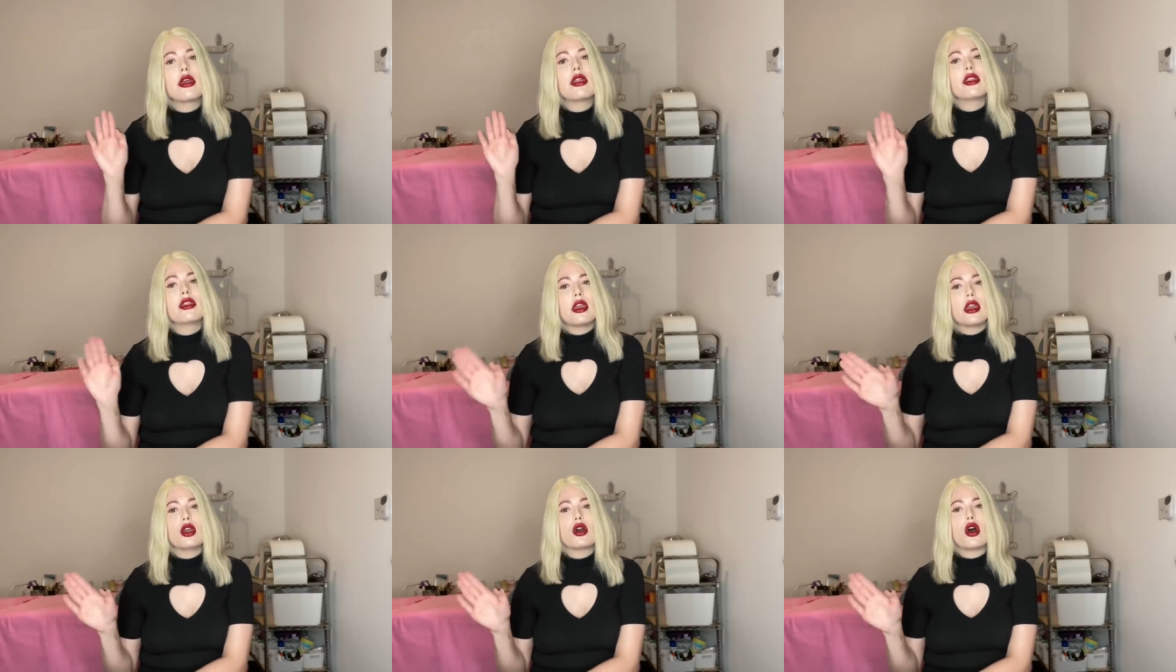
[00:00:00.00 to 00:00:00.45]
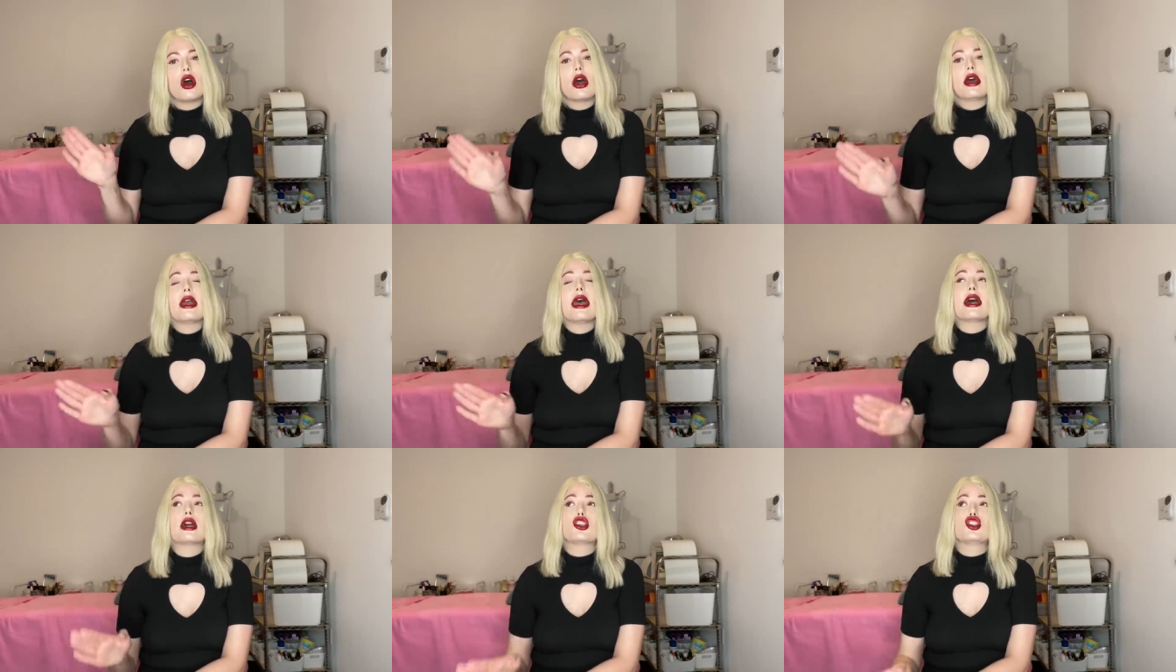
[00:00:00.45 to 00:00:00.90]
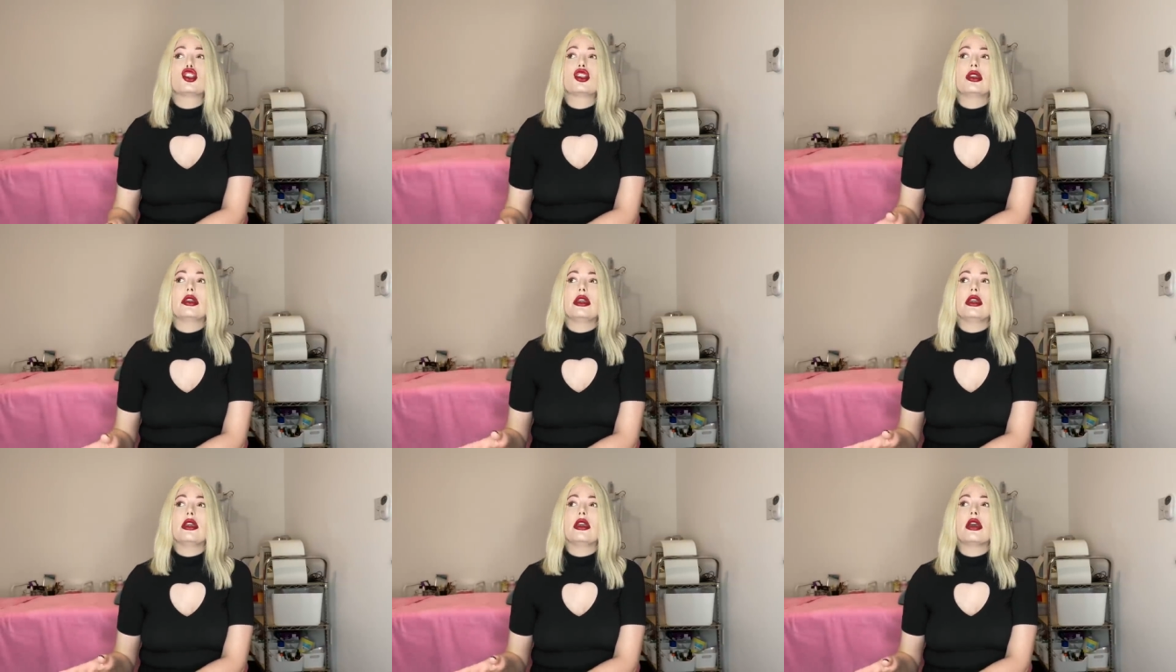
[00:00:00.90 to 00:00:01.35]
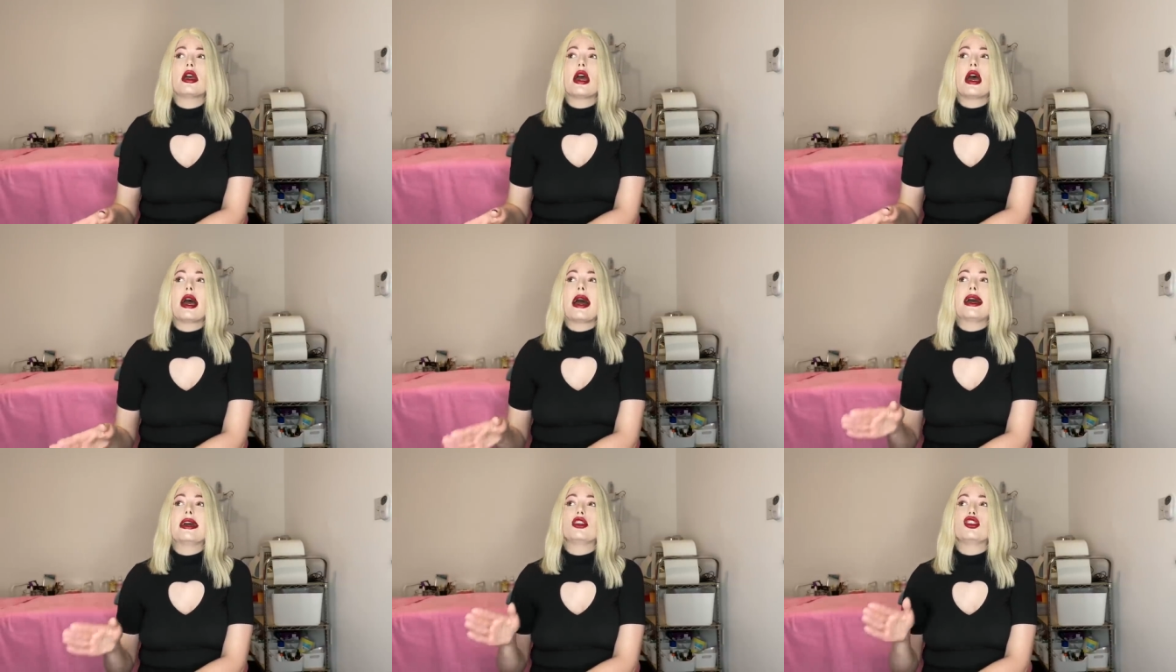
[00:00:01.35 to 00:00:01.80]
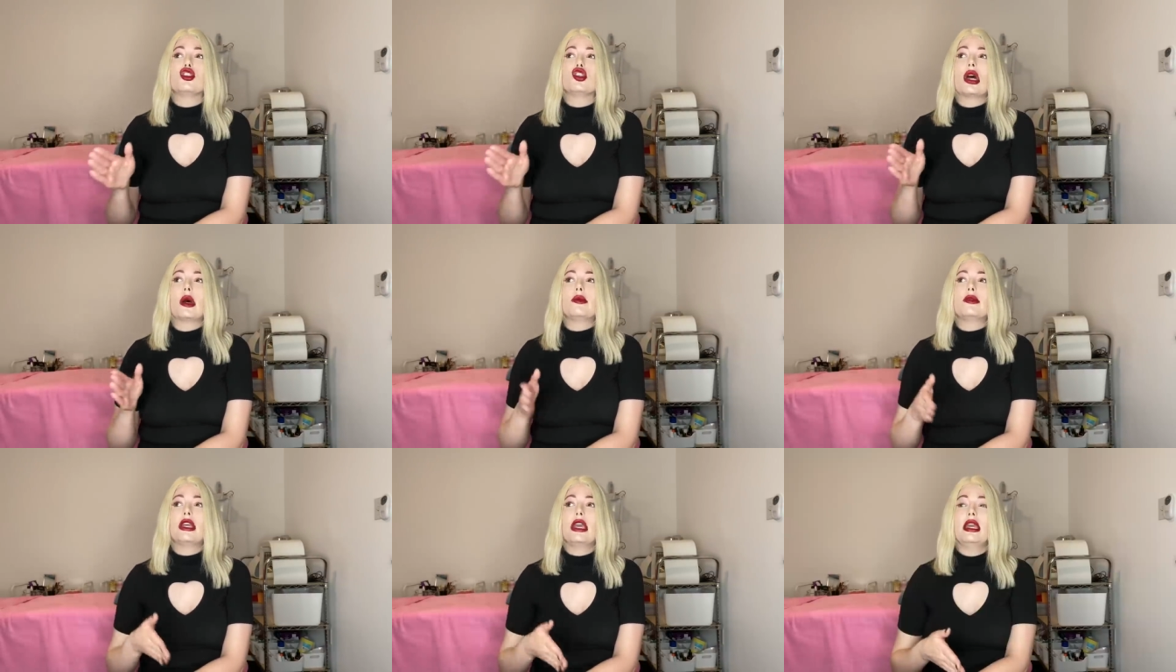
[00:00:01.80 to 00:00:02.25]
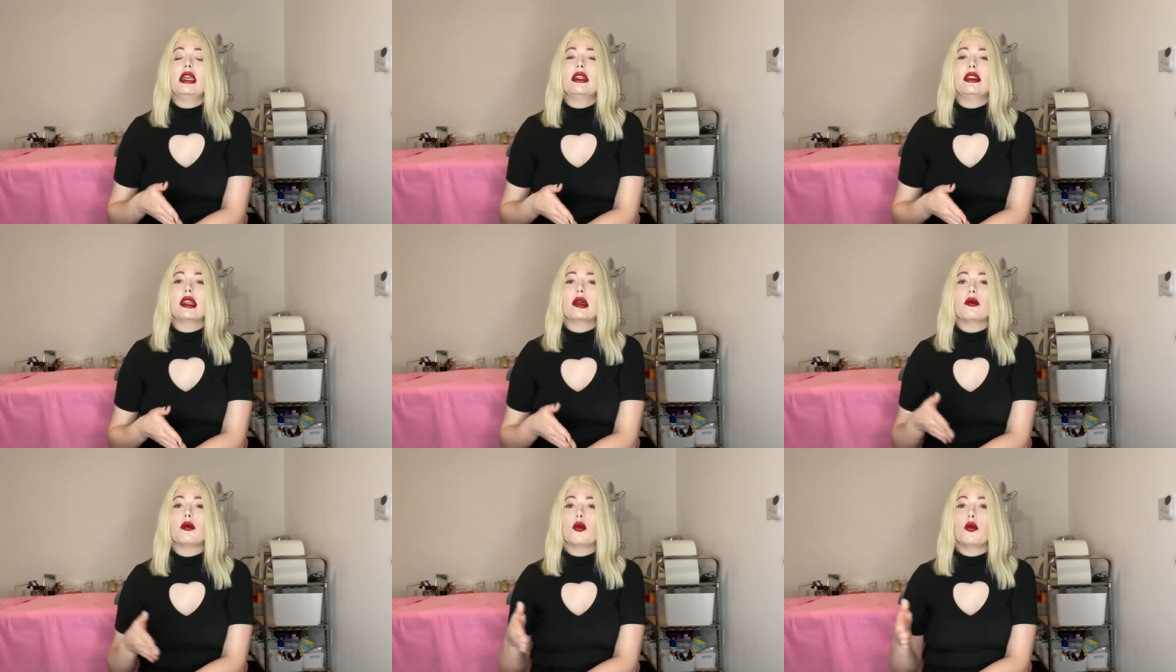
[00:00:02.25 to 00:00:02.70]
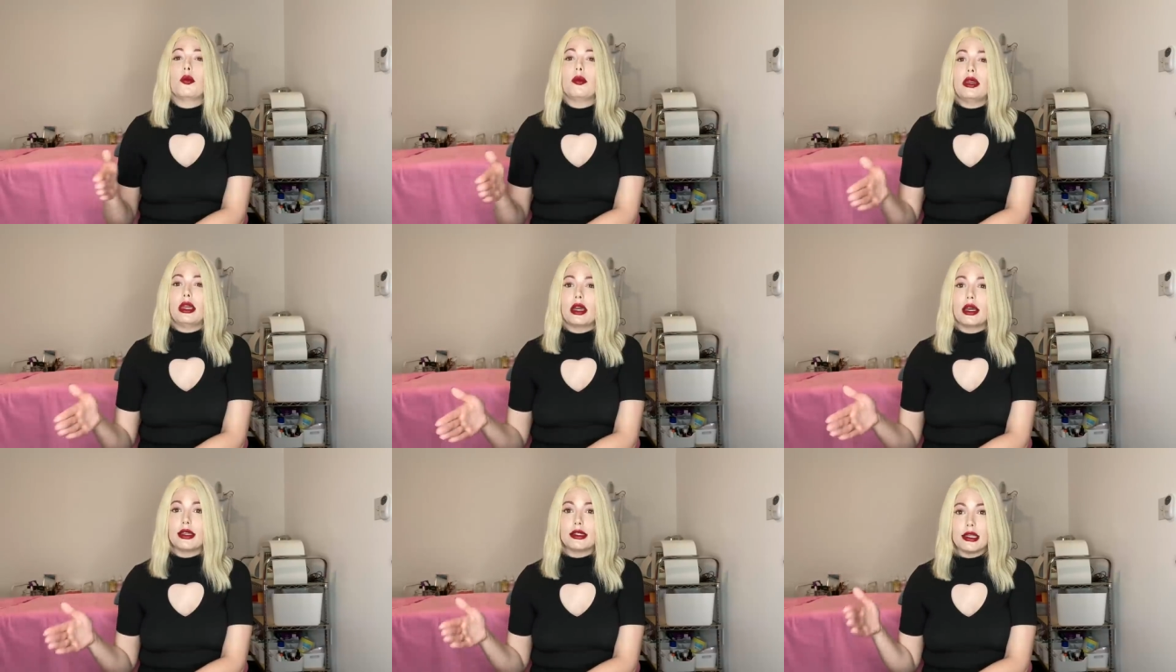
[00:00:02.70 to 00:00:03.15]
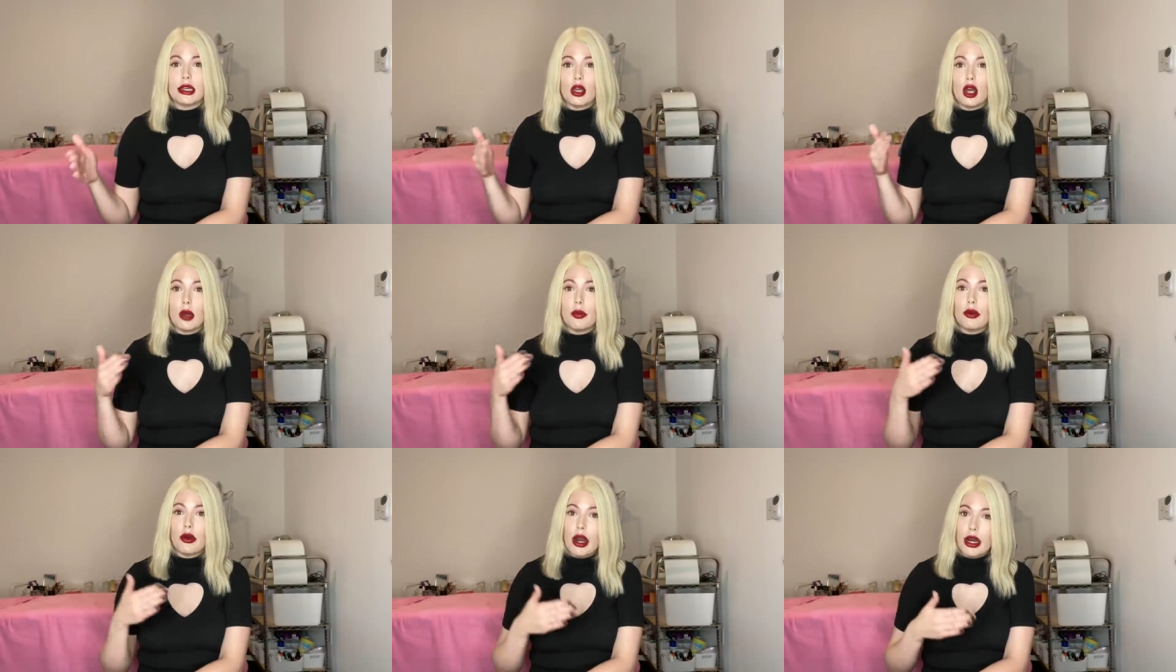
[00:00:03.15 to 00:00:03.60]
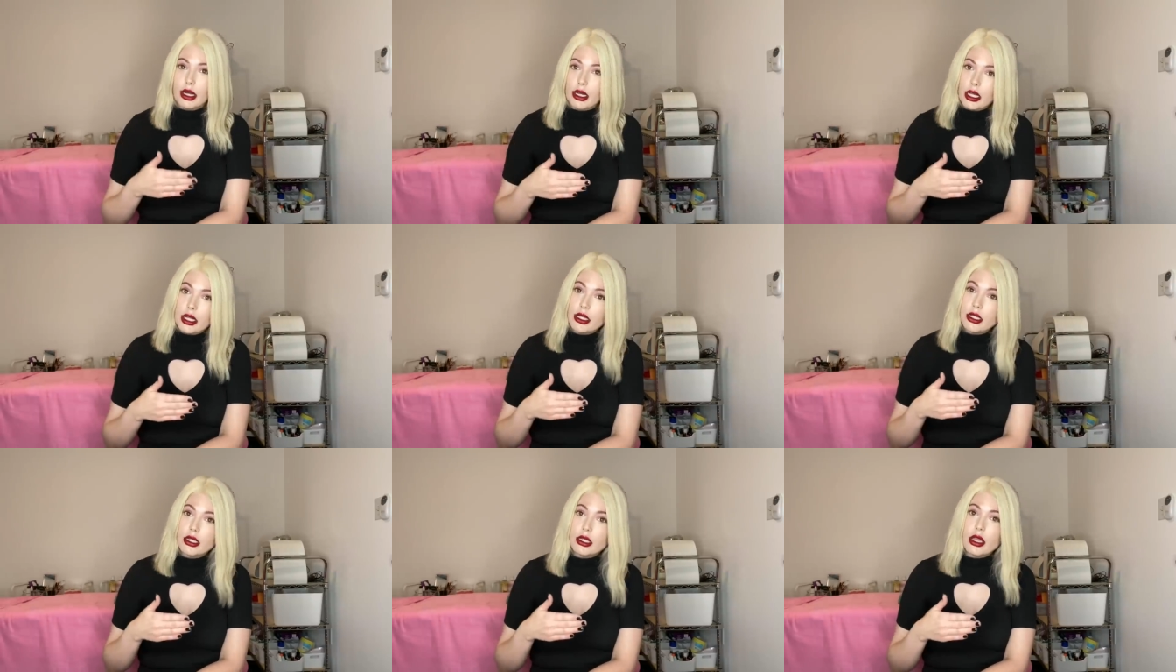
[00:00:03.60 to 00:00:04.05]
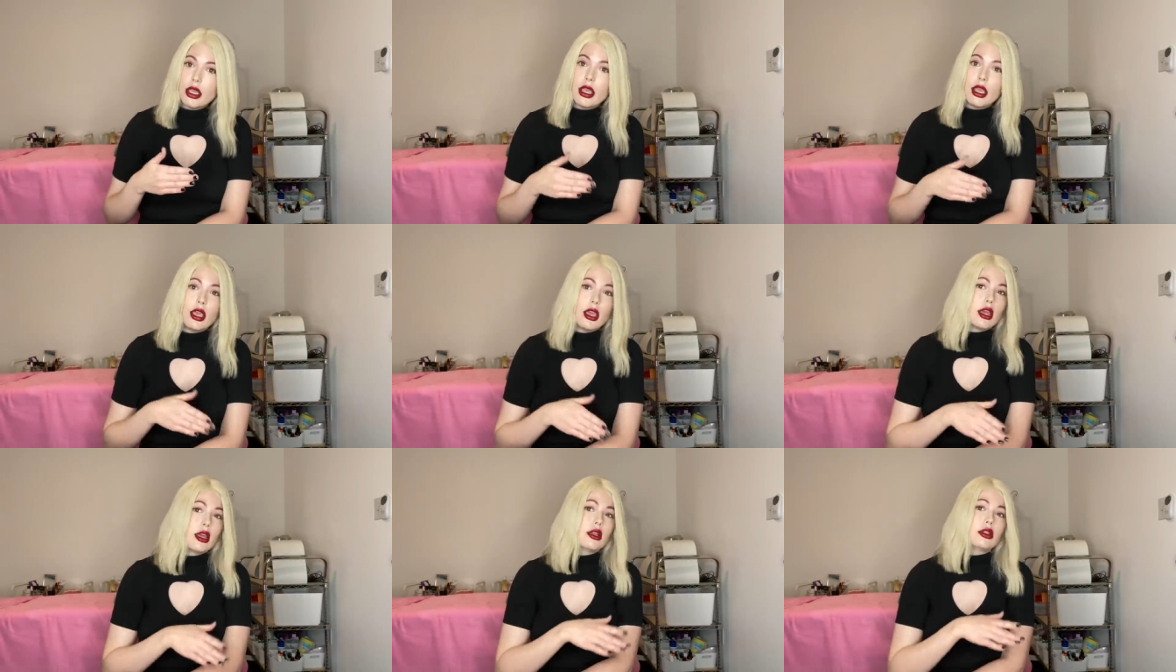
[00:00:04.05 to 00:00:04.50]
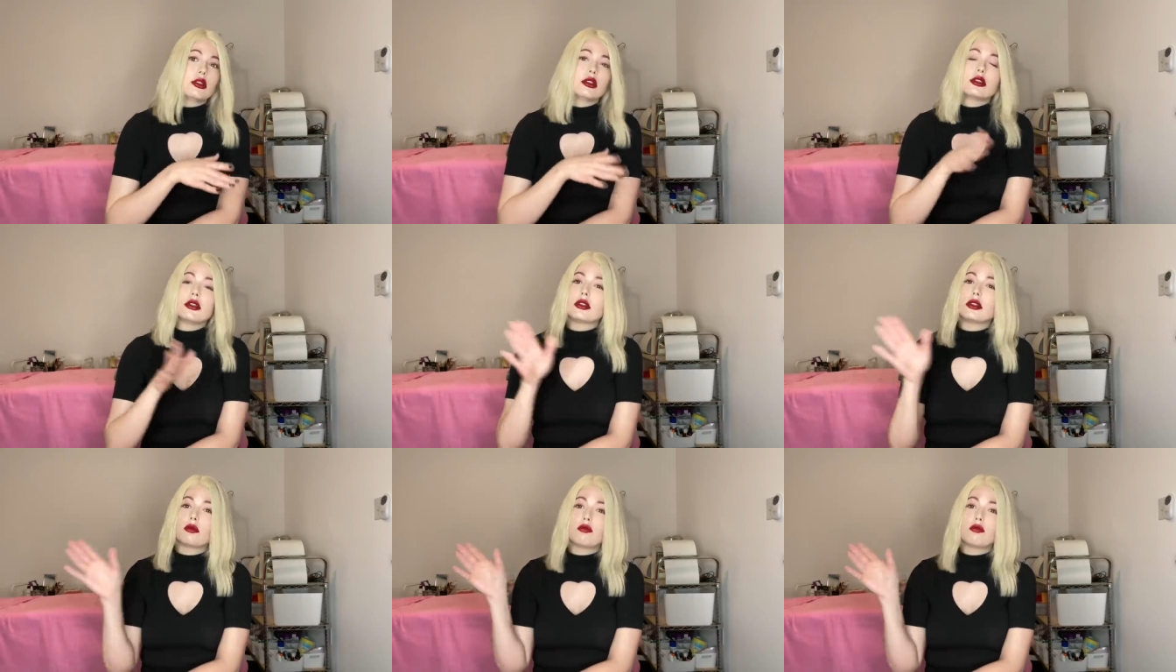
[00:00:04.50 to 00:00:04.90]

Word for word: Thank God. Actually, I stopped taking them because I got pregnant and